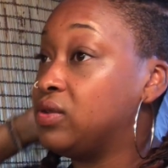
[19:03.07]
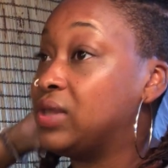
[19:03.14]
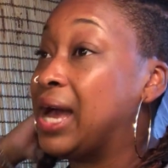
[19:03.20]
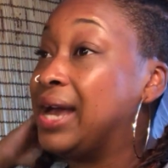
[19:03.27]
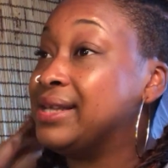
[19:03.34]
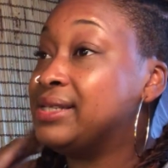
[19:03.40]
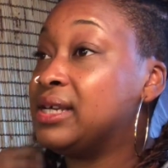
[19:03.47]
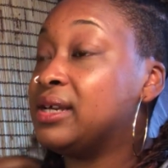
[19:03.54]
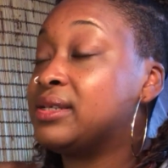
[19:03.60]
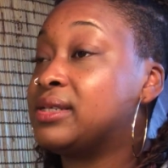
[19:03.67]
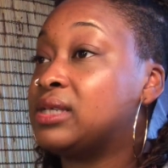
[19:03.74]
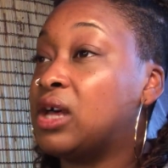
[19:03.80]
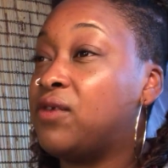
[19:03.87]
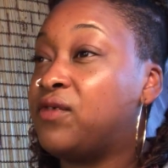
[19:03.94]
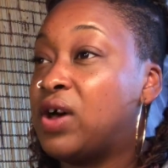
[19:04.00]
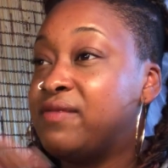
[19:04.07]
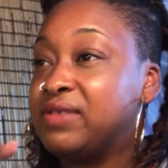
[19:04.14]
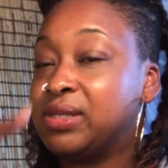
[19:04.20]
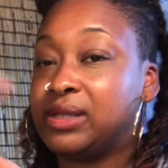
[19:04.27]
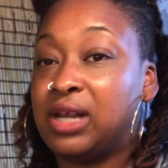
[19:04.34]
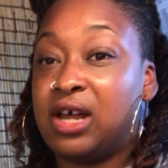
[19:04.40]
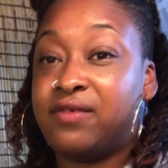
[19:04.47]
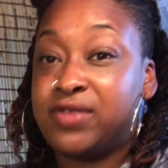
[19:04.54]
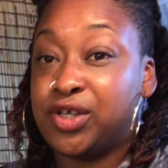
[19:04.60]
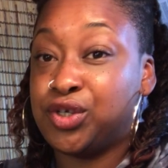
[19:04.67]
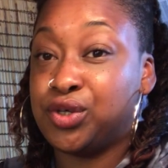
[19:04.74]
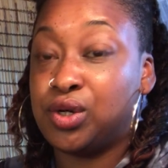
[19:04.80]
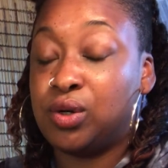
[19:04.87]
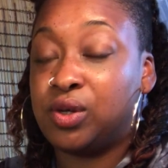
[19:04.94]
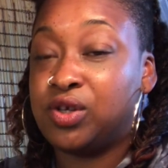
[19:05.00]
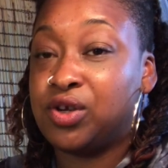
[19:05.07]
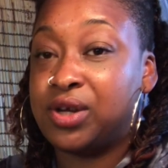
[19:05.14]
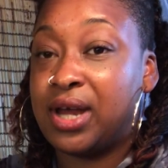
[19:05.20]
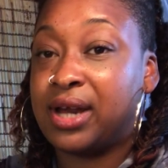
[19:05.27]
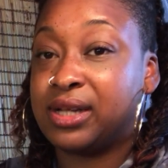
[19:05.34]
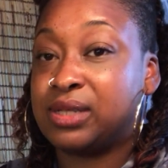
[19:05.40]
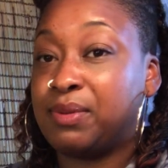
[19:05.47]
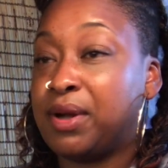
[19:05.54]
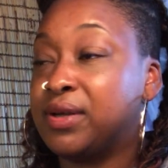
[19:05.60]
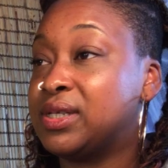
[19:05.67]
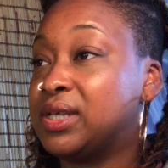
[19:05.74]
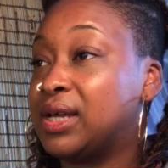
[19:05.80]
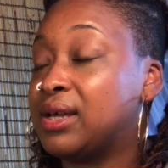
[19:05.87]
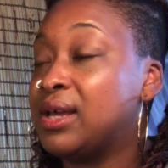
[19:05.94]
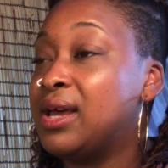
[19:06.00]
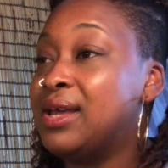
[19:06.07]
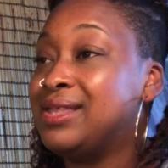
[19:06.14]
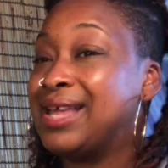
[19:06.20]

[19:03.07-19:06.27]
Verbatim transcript: the idea itself of this love that you know you're not experiencing.